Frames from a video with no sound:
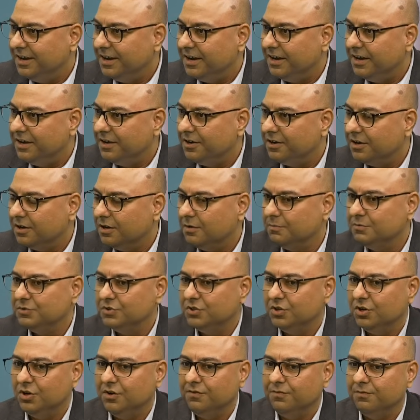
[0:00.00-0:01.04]
in
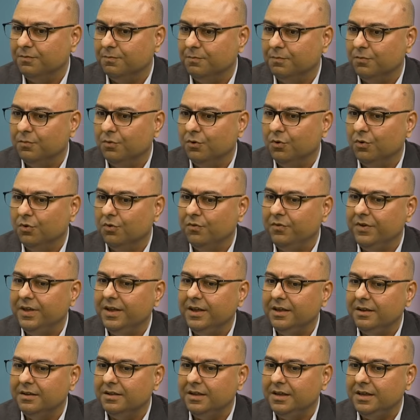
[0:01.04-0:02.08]
terms of moving